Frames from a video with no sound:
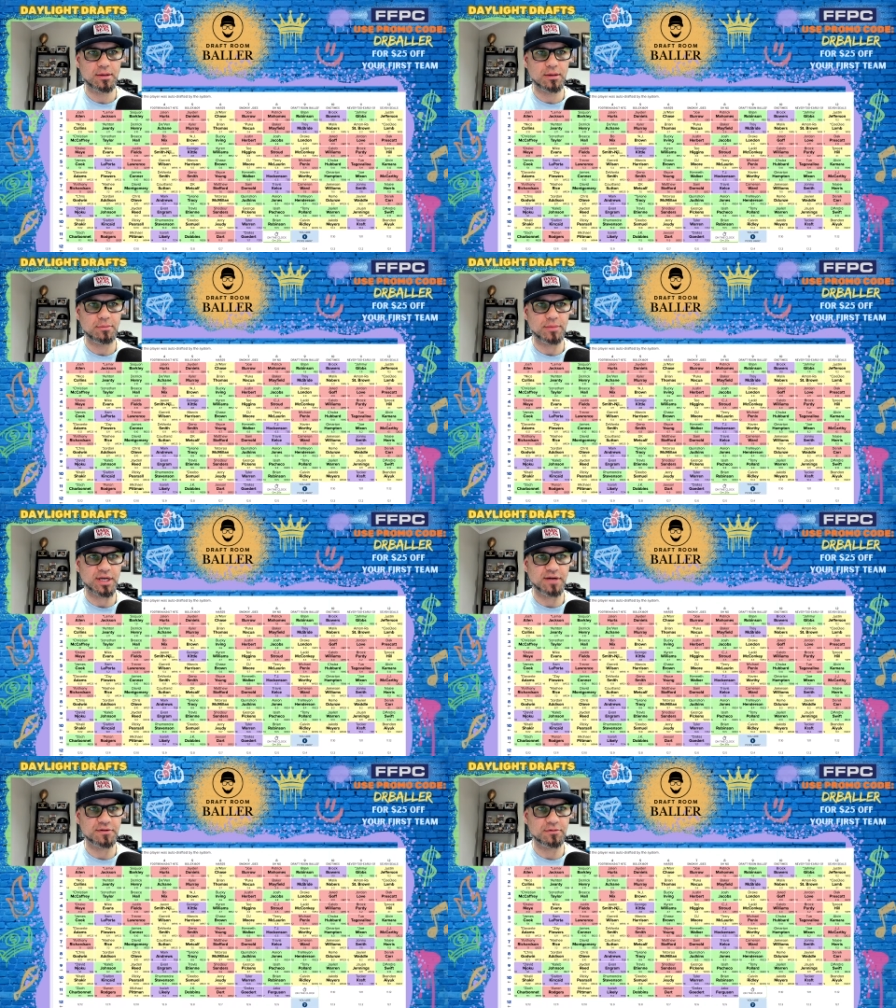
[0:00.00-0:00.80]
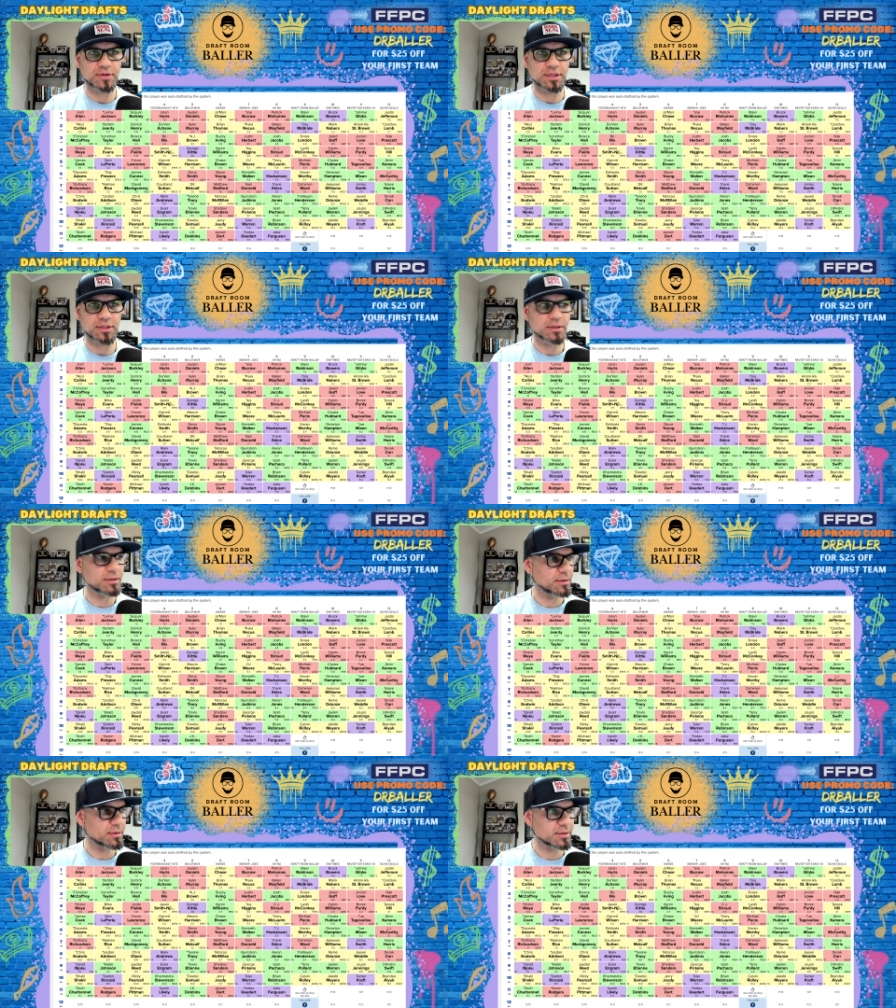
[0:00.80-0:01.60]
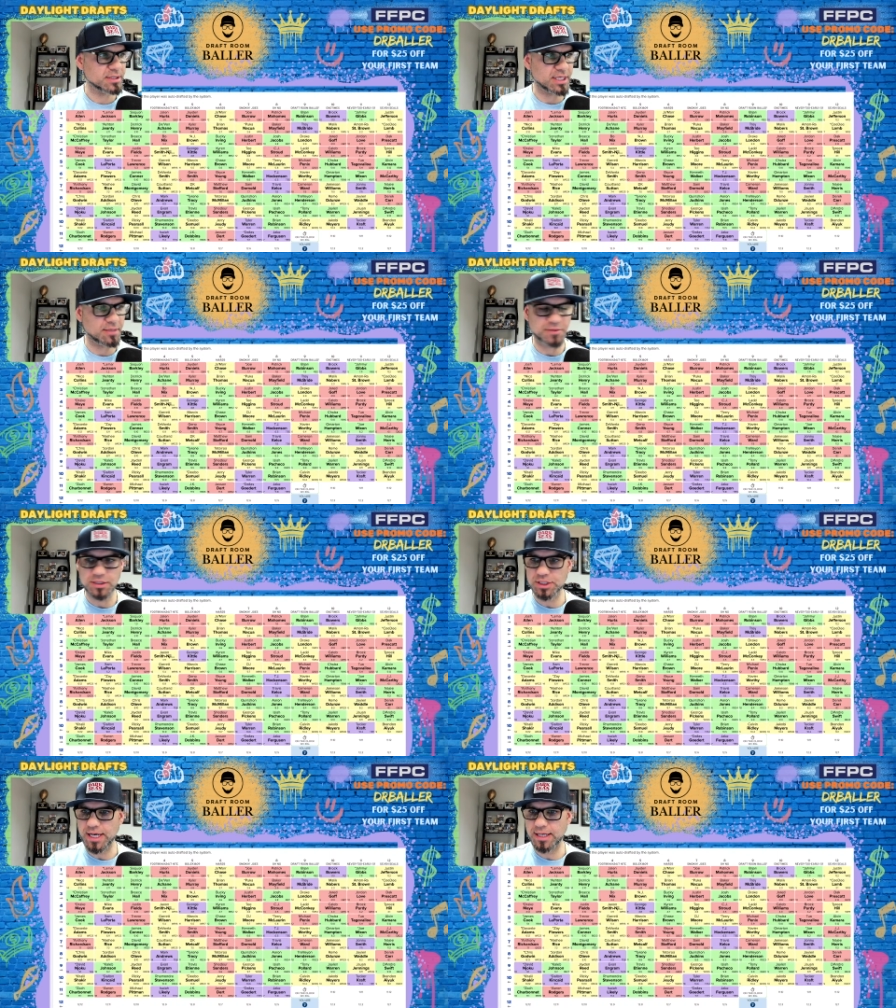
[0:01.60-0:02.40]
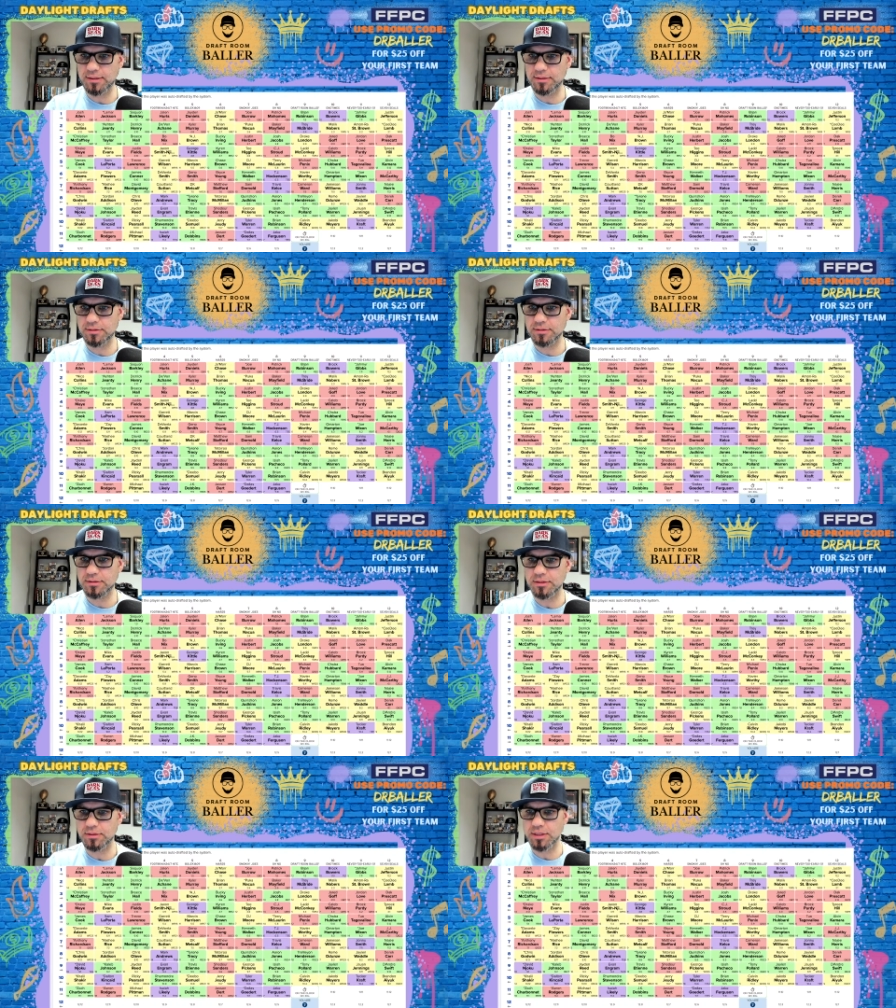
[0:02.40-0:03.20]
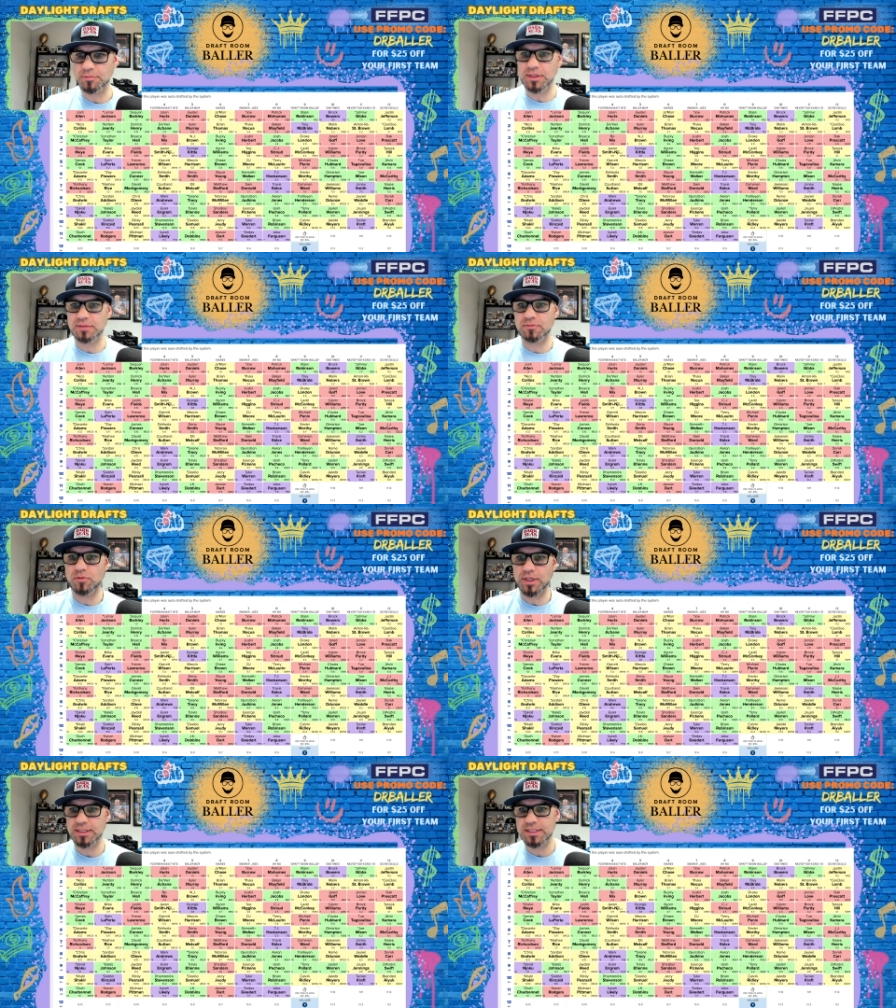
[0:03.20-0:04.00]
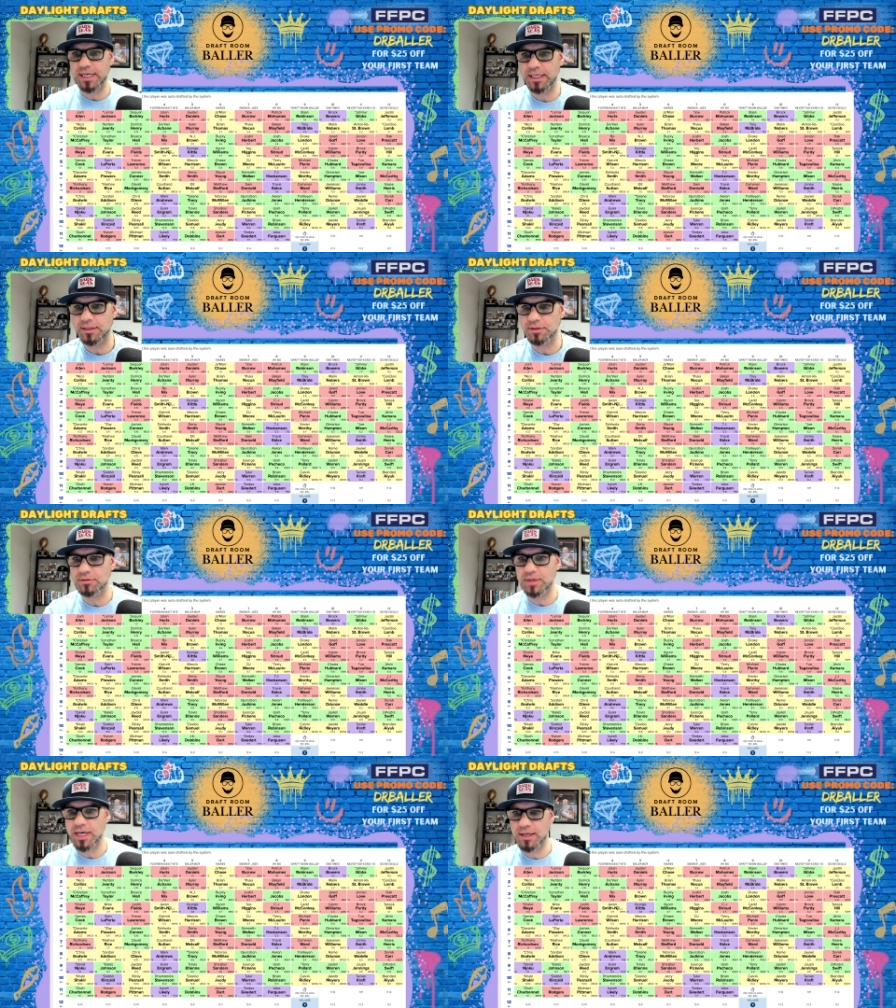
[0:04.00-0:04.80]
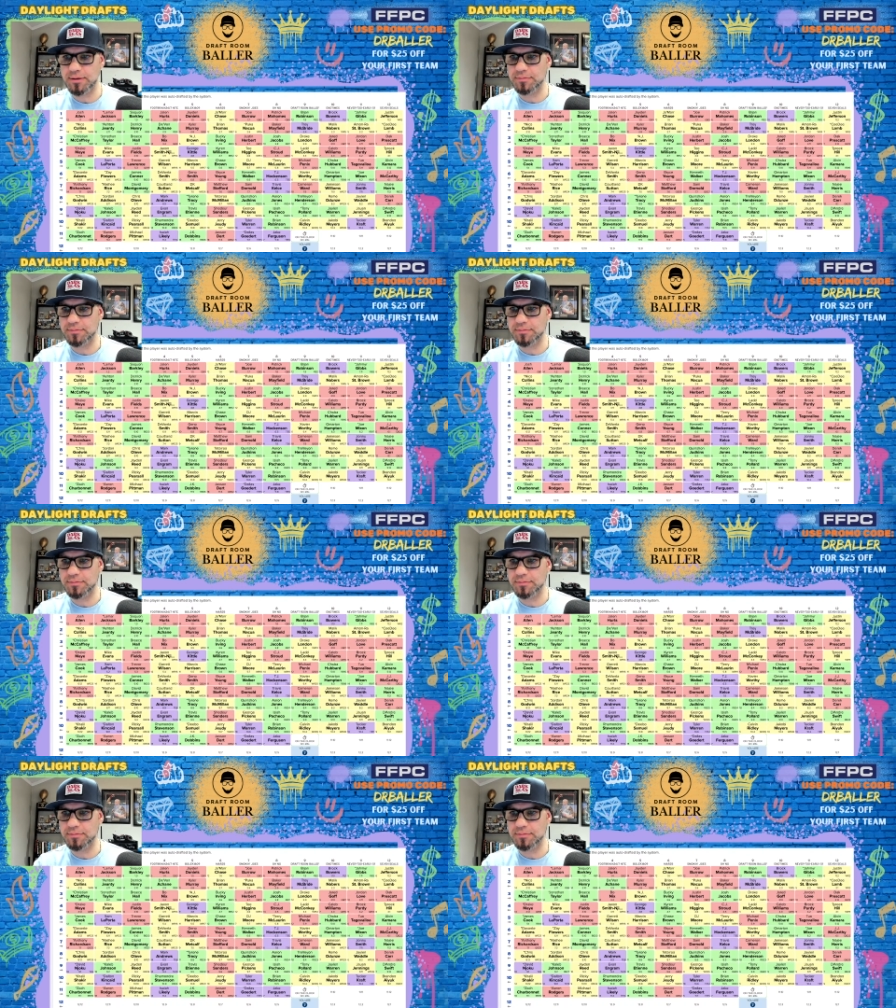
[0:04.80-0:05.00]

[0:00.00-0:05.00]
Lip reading: Might have to reset up the chat. So give me 1 second to do that.